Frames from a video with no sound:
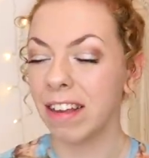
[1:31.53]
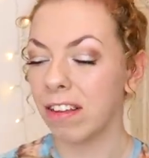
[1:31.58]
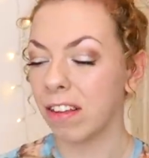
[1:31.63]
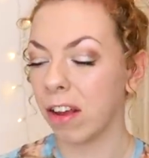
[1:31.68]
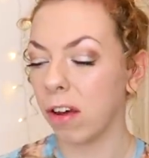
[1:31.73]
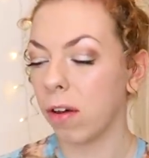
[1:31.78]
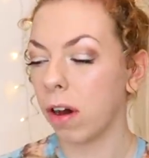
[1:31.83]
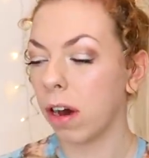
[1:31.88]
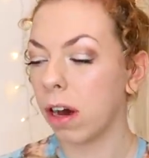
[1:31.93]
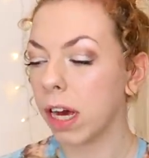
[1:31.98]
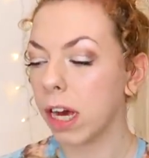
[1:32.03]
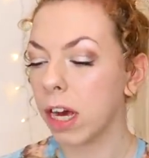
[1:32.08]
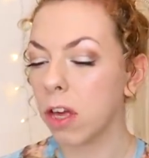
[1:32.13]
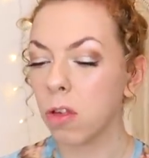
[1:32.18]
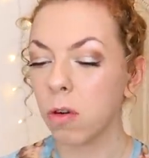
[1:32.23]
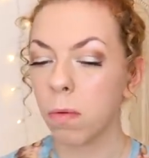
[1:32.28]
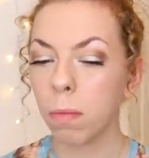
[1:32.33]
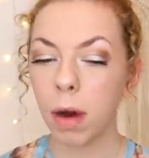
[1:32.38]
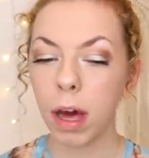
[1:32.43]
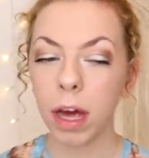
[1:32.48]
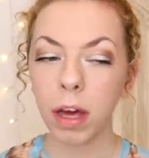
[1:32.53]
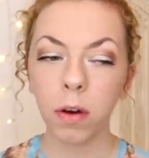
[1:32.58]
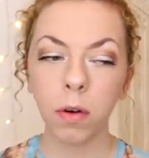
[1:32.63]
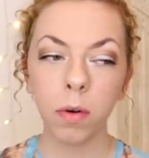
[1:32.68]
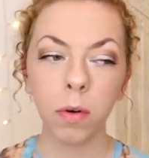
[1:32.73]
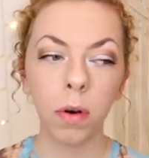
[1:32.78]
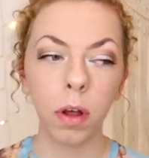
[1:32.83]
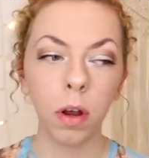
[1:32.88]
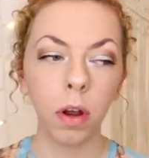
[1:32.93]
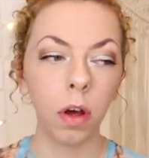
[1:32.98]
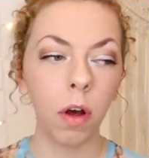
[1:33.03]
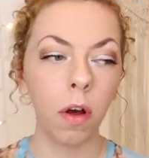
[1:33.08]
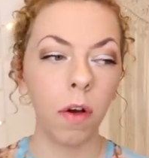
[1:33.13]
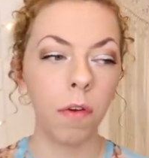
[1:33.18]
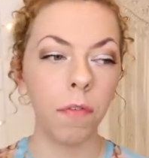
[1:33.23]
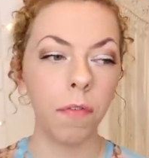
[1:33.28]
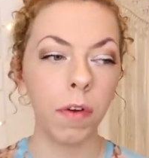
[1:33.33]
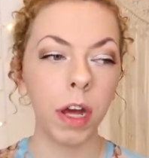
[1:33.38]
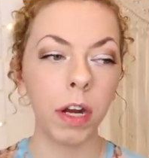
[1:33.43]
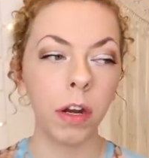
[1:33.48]
So Archangel Michael, a
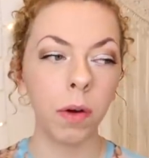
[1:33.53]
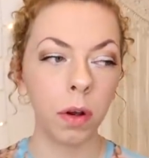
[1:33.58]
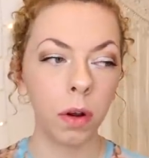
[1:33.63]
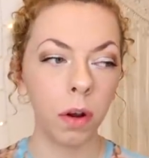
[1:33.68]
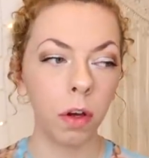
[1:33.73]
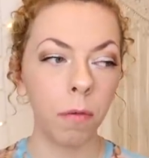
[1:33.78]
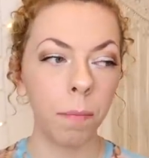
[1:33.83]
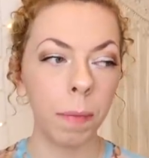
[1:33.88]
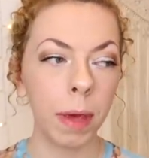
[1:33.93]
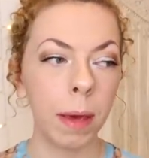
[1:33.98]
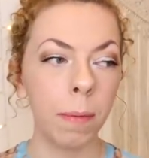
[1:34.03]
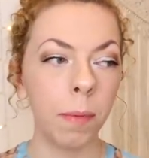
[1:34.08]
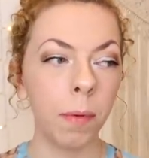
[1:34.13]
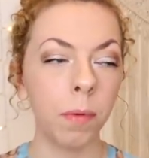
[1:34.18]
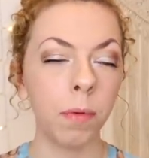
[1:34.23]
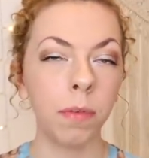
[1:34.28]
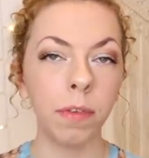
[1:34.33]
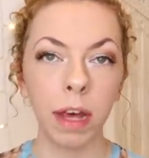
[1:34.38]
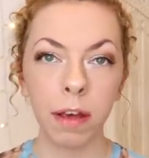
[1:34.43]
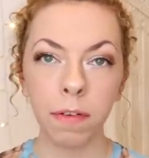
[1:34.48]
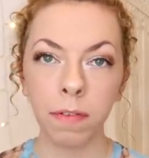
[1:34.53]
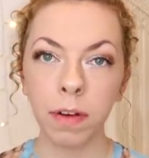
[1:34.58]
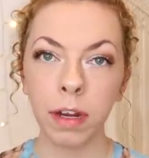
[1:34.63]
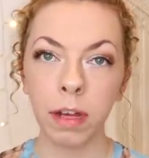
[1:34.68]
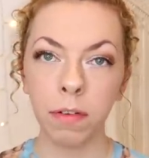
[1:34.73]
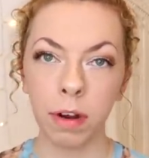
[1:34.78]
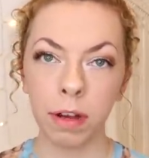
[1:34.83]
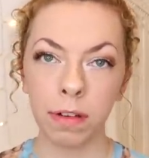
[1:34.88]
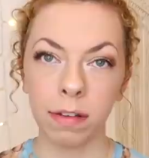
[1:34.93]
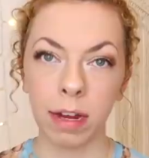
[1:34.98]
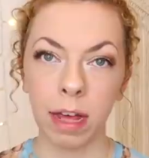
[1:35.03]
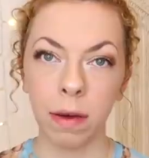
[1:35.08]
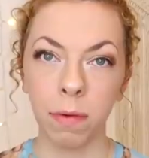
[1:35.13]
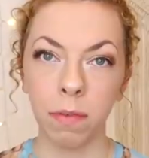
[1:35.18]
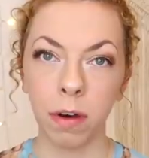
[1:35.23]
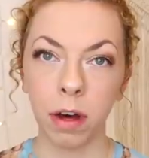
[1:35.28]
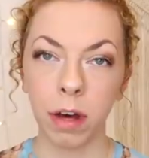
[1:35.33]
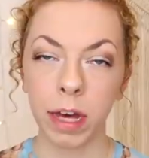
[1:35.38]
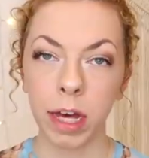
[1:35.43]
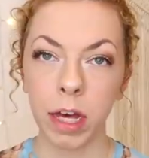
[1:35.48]
lot of I know a lot of people definitely resonate
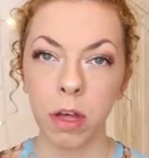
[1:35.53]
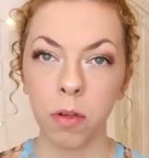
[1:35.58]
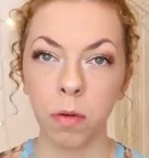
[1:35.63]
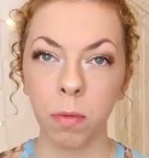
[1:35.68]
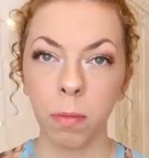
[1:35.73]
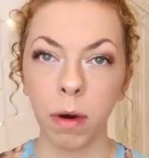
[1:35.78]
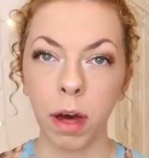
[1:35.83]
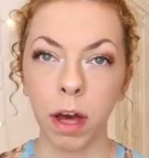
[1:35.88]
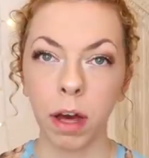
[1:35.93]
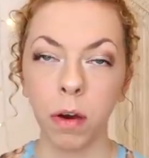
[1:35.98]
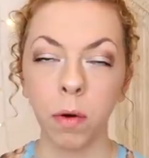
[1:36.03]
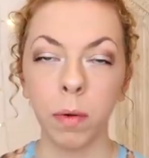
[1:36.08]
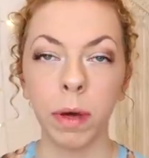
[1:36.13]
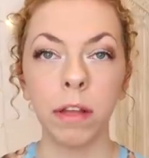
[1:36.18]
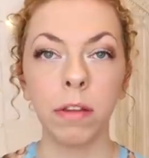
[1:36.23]
with Archangel Michael.